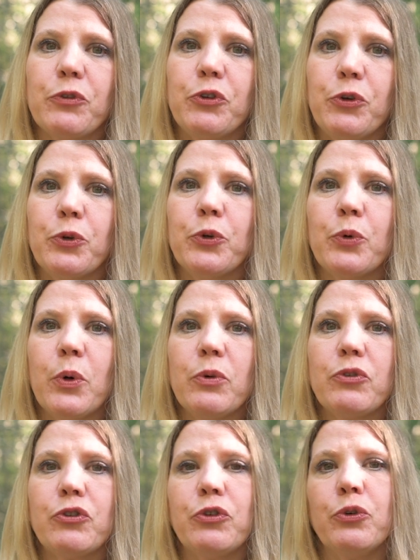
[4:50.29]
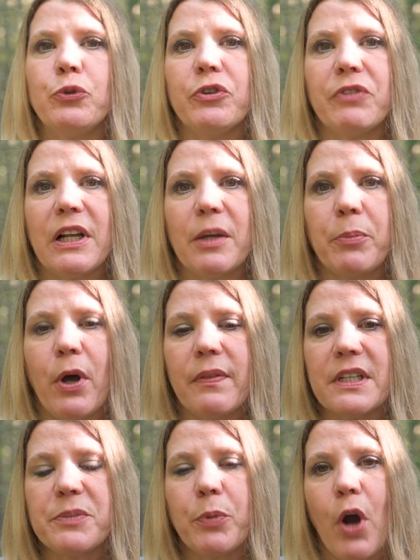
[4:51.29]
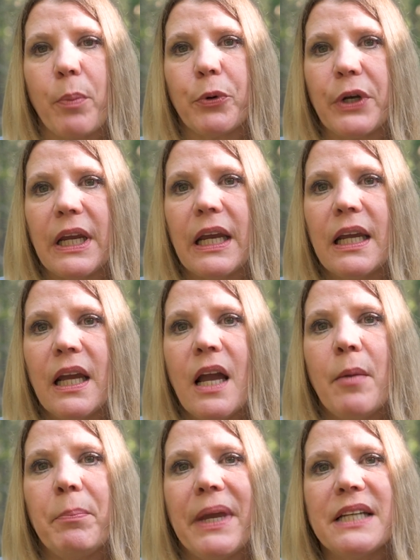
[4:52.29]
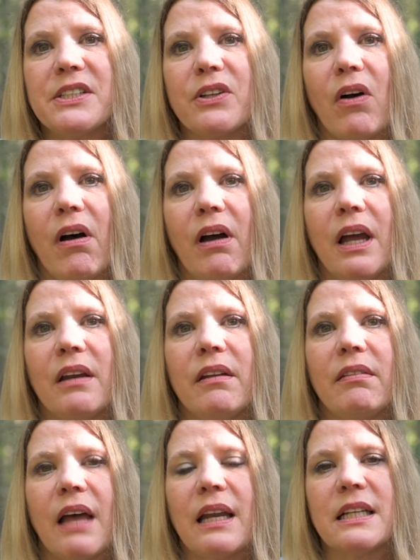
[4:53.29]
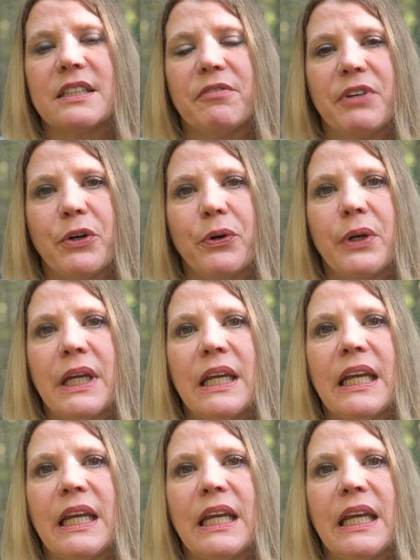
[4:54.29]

to develop on this property based on that it's a very